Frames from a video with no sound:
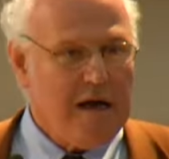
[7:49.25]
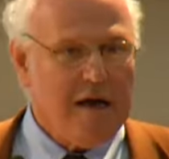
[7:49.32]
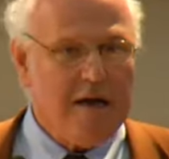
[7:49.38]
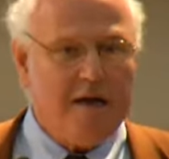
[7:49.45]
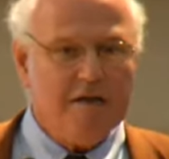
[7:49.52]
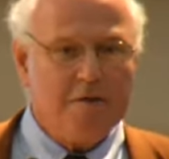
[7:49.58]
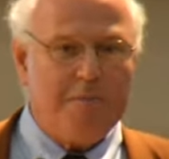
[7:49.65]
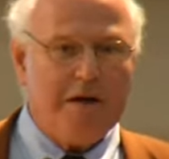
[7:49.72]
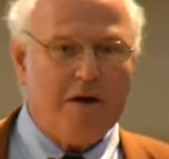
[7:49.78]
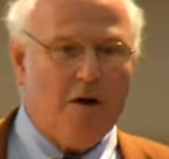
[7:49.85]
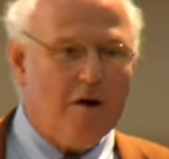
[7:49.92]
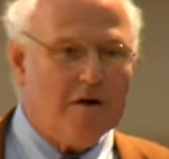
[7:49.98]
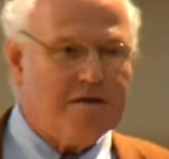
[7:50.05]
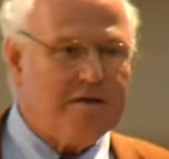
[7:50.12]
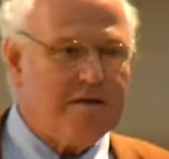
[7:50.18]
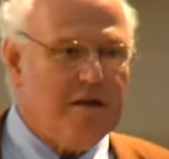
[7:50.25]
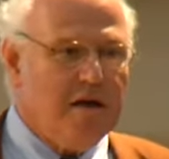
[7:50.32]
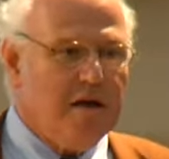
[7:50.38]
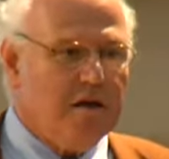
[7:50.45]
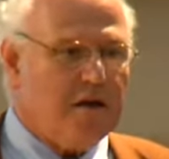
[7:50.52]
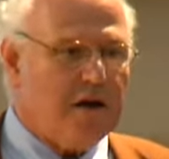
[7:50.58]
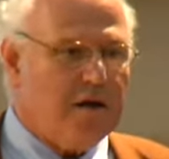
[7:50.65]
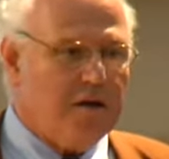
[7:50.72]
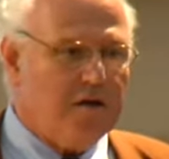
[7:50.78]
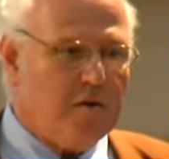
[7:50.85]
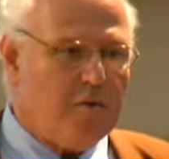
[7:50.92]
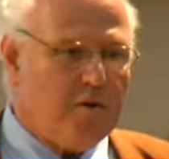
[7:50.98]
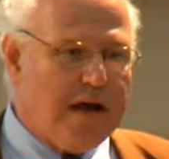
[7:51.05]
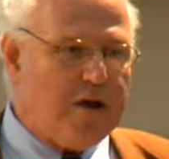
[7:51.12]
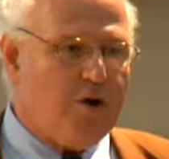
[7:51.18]
It is because the,
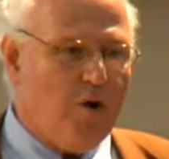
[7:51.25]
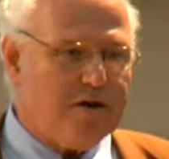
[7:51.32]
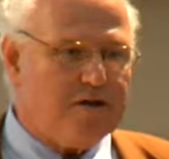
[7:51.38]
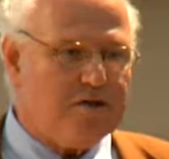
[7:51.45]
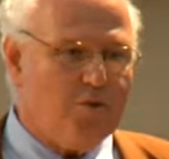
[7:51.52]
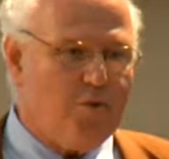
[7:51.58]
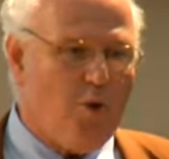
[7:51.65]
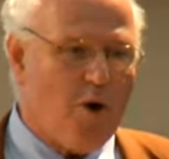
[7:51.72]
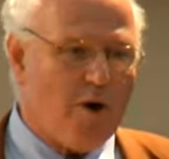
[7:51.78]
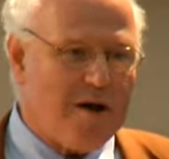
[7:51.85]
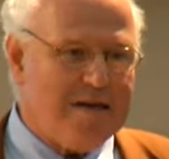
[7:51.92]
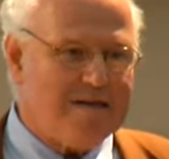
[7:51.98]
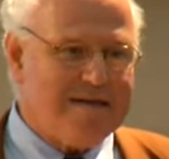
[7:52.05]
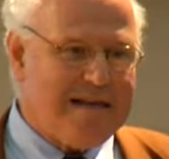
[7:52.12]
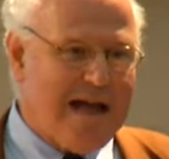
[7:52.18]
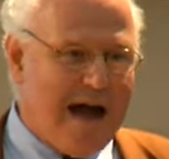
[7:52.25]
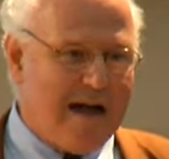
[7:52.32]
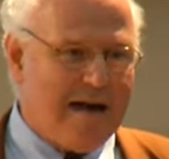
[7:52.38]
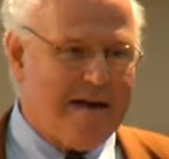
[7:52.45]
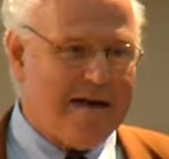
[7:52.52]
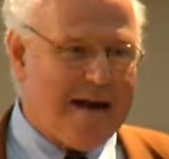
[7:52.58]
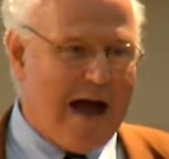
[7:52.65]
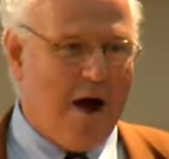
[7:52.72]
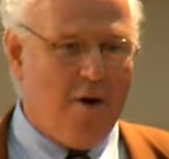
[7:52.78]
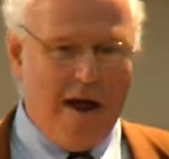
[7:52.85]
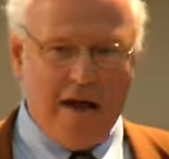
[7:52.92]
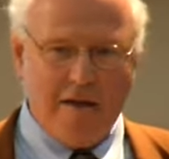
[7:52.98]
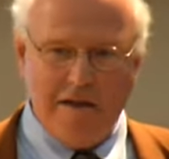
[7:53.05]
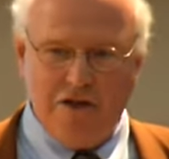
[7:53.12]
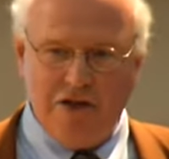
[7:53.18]
the recourse to war is not now
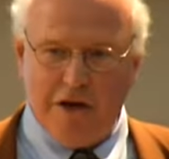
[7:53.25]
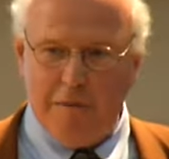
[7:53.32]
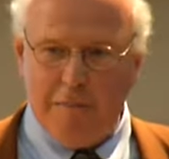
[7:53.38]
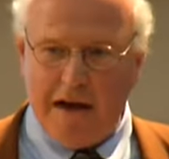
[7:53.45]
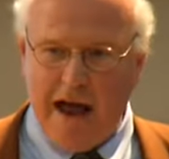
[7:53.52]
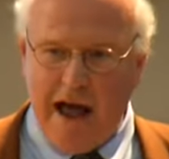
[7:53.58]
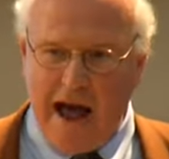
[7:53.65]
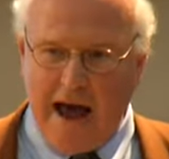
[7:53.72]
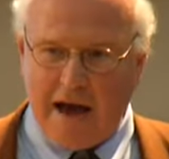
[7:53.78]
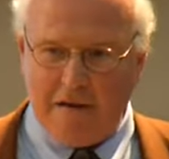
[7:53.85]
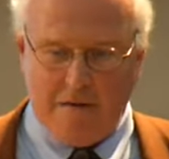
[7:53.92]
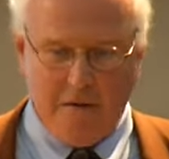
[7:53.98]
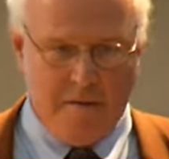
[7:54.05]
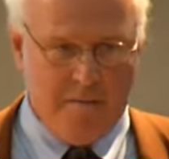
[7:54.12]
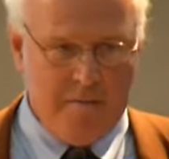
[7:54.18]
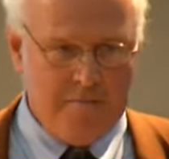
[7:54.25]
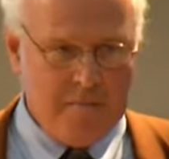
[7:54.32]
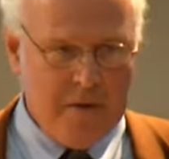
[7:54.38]
a legitimate act.